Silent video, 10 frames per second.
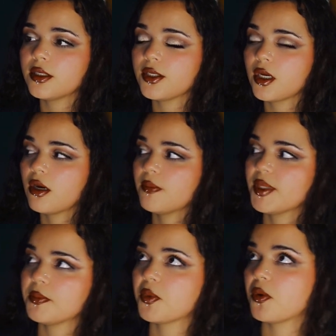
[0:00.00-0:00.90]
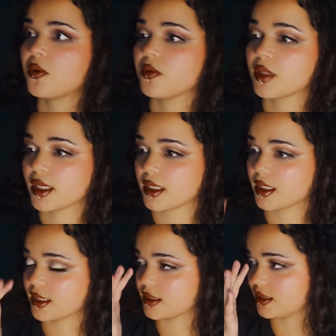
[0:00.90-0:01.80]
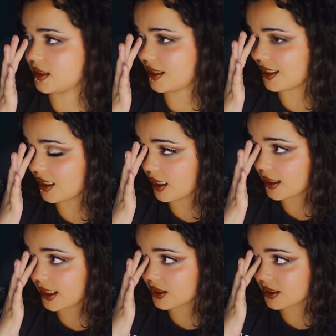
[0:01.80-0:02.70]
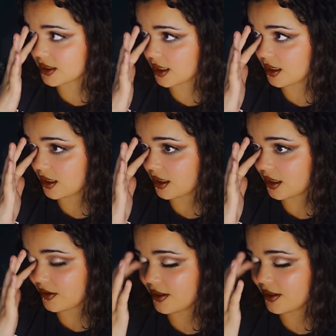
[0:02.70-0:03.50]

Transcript: You know how people, like, at, at night, they just sit